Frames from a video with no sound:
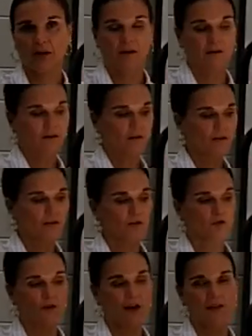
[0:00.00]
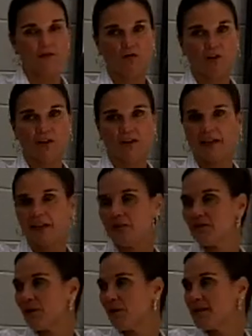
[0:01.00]
Okay? So draw them vertically.
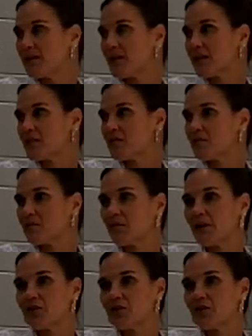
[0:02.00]
Even though it takes up